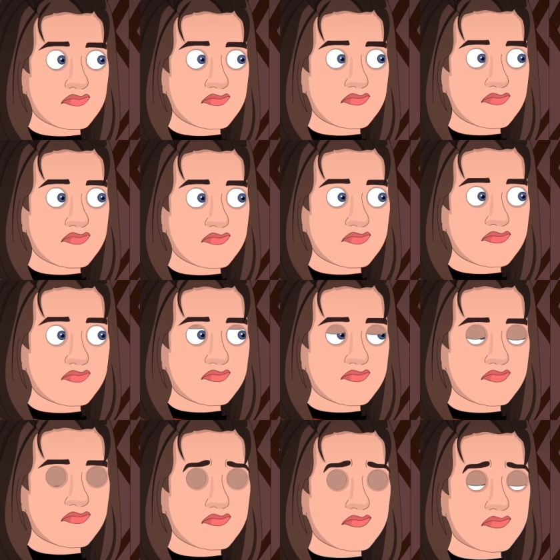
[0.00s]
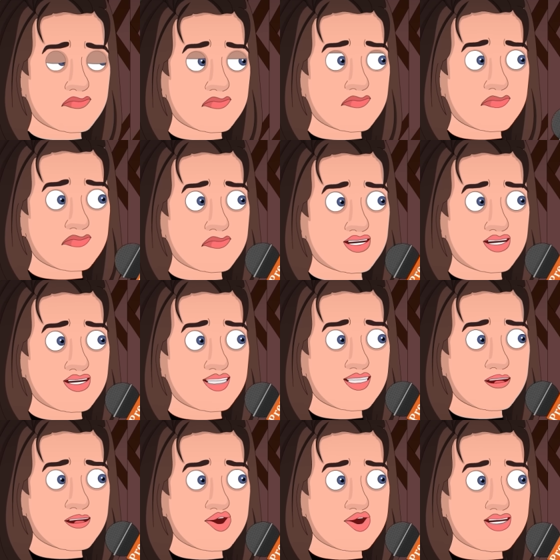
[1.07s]
One included an article in the
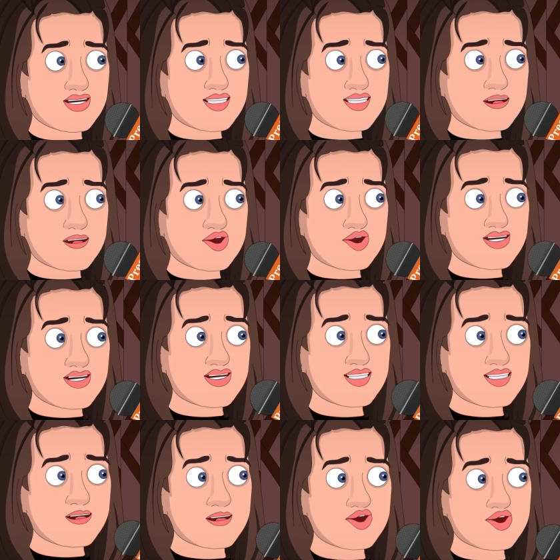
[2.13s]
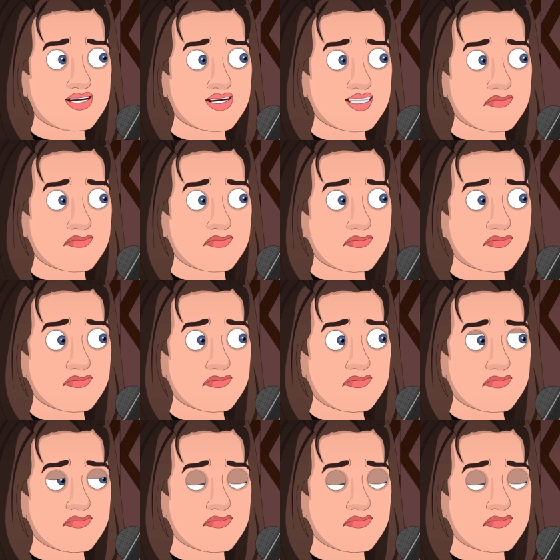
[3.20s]
Los Angeles Times in which a